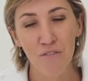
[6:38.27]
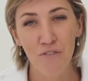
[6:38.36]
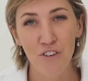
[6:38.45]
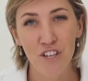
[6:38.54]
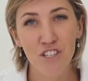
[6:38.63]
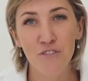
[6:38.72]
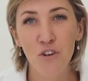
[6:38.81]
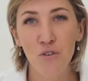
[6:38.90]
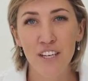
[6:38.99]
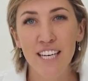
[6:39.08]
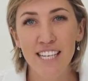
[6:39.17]
First of all,
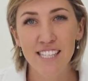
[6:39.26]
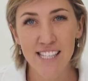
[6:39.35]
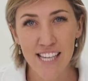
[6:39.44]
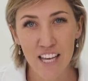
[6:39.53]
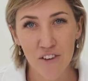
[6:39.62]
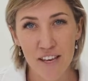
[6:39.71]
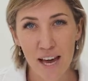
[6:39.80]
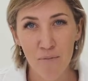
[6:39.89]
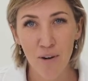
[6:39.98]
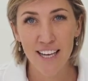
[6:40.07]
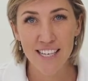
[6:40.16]
you need to set your
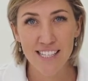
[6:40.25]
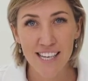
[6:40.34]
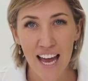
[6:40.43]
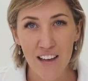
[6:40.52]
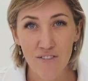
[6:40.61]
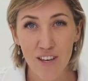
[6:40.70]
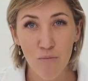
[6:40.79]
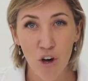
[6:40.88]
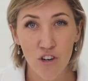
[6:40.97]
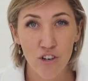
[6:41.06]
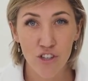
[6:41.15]
camera into AV
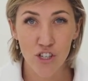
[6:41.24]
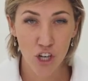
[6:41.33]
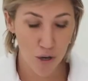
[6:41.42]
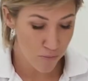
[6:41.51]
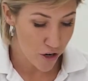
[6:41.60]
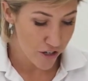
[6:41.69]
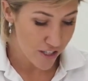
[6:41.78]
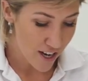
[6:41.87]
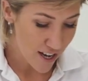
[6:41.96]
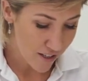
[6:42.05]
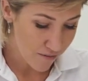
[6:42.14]
mode on the top mode
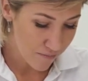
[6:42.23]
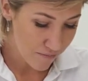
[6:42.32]
dial.